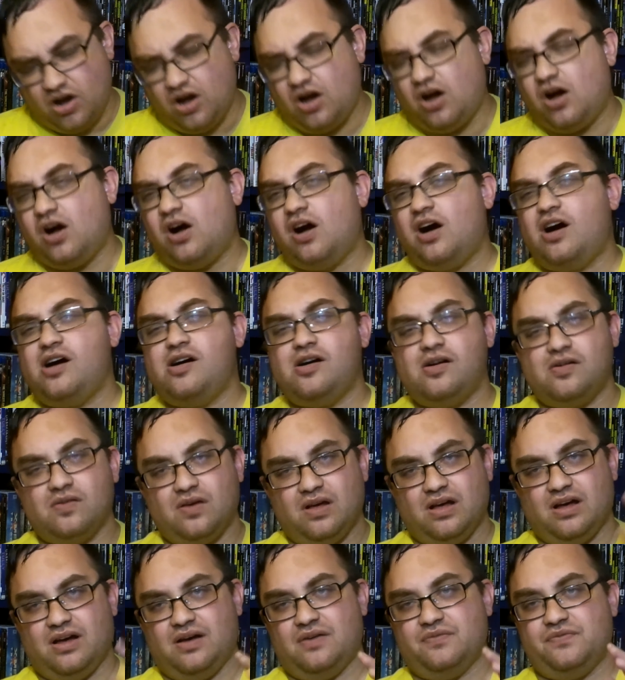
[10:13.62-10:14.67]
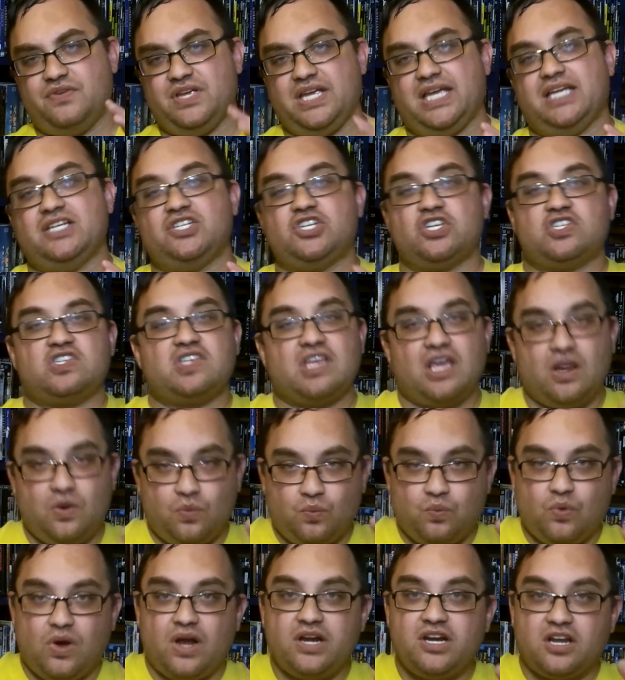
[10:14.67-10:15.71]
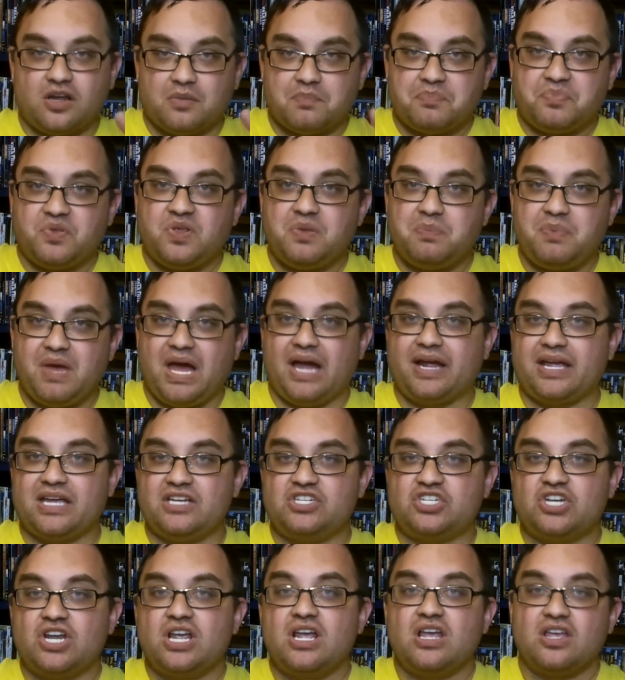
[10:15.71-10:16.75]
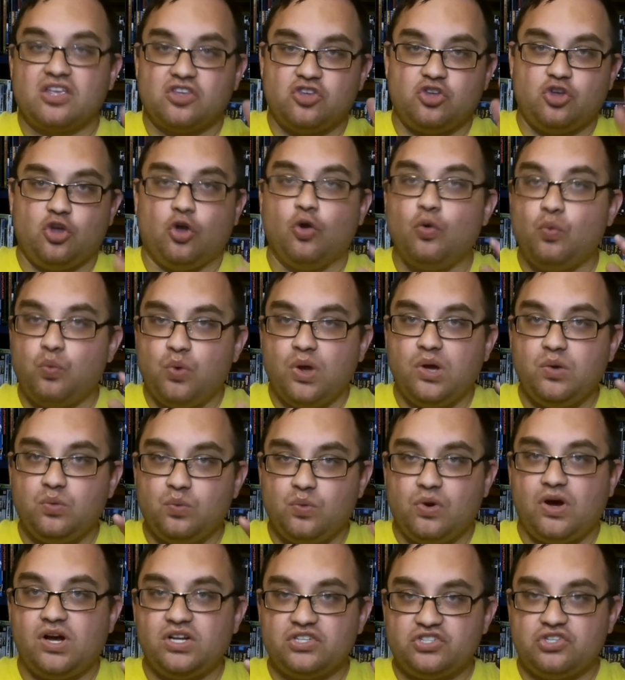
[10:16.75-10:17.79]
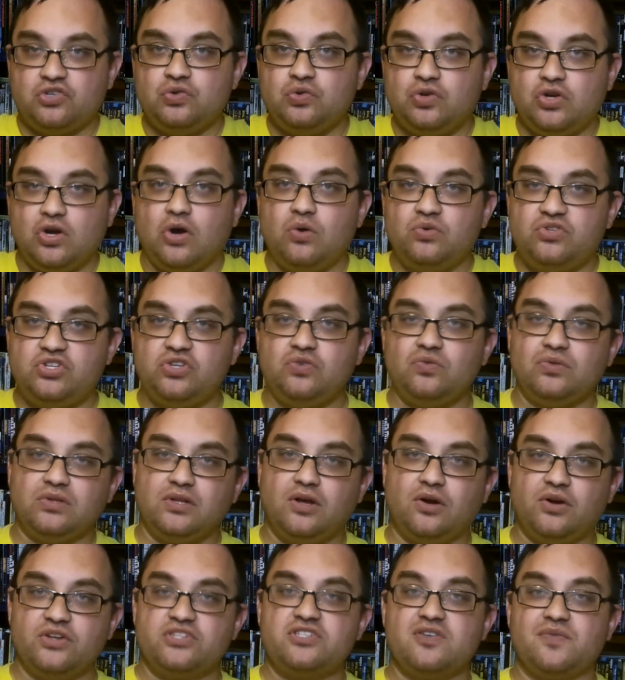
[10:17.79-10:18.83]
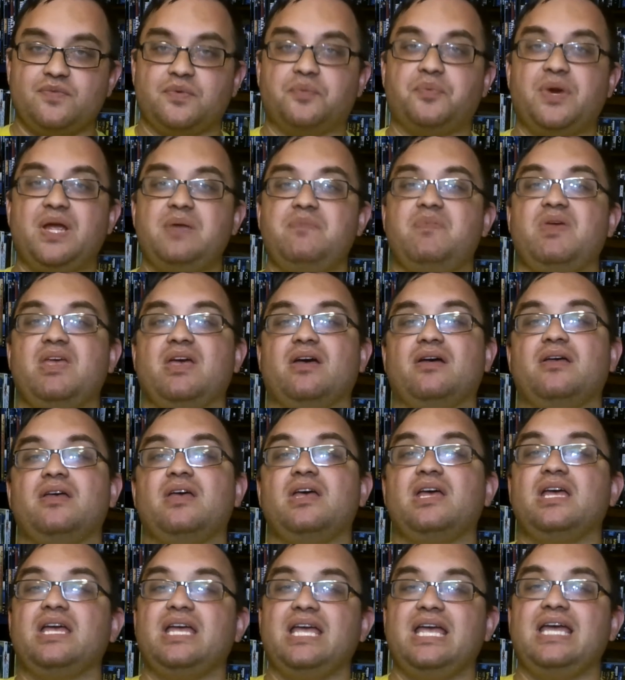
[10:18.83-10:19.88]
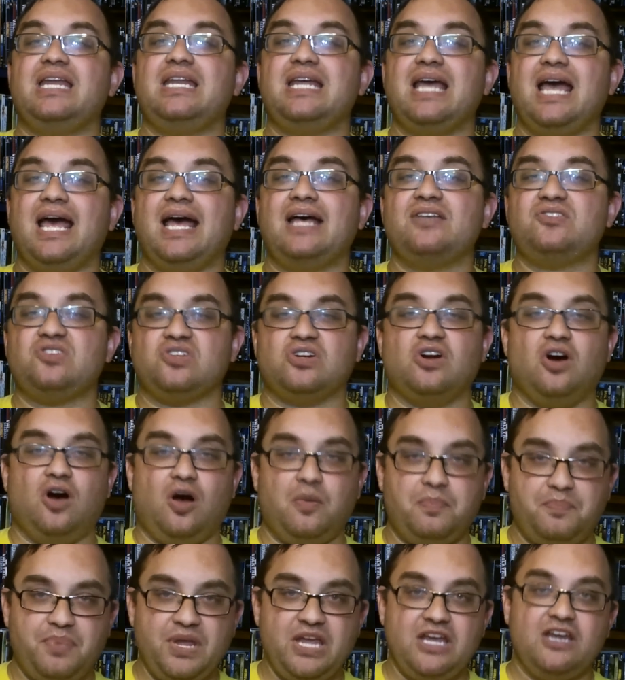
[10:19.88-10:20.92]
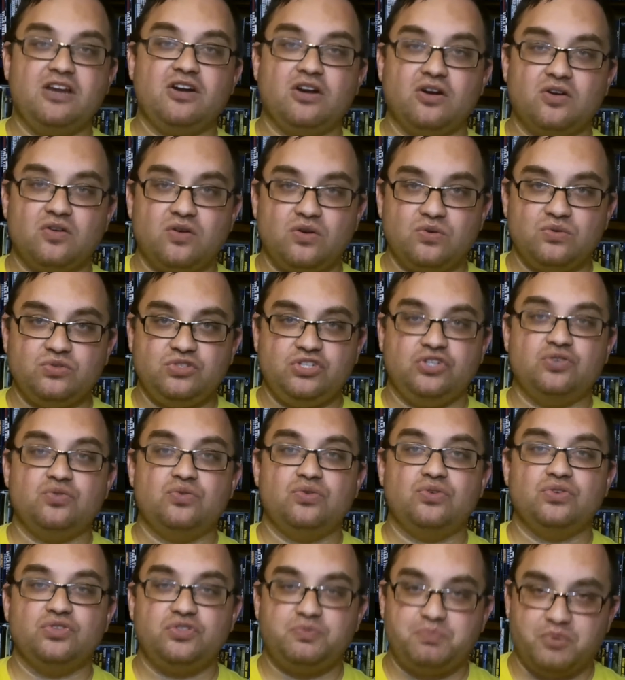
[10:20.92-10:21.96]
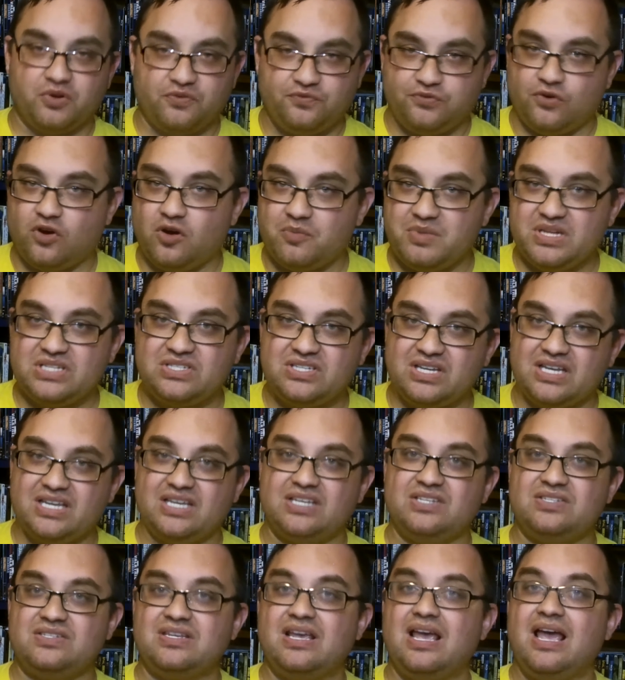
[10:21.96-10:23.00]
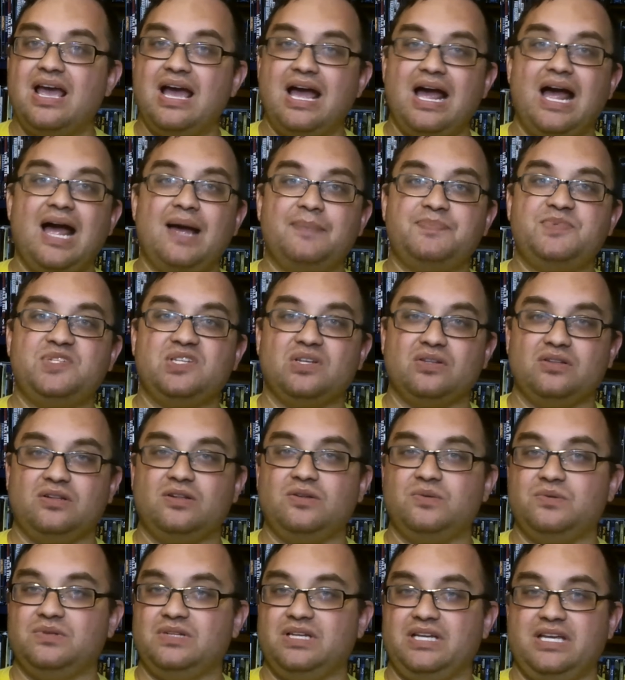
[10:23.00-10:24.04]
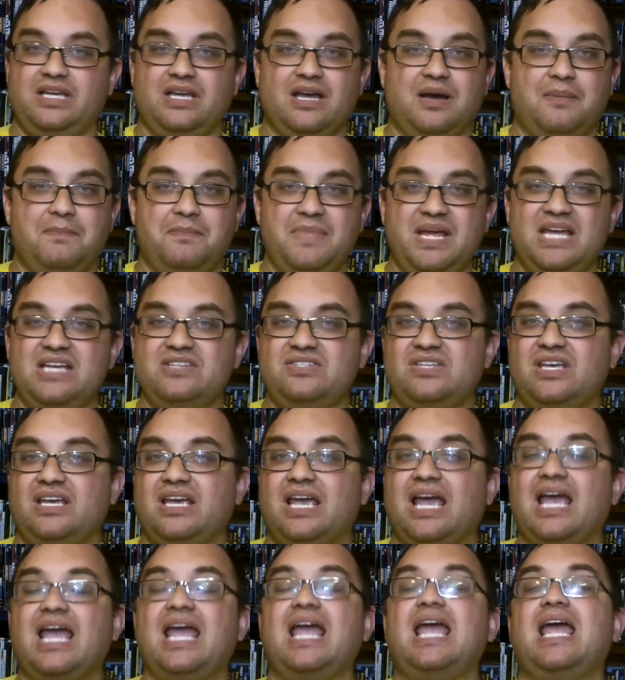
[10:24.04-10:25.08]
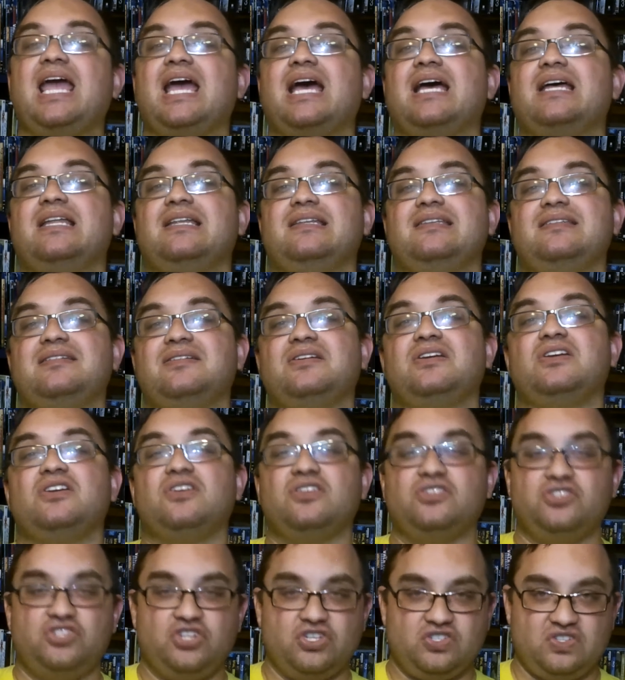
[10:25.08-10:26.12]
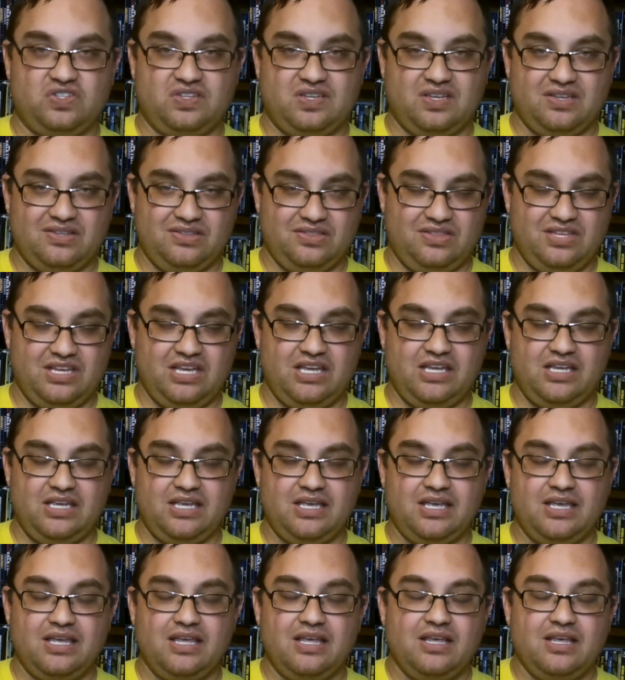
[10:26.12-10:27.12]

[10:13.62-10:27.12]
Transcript: all of it just in one complete package, you will want to go to Lawrence of Arabia. It has it all. Peter O'Toole's performance is absolutely amazing, and just the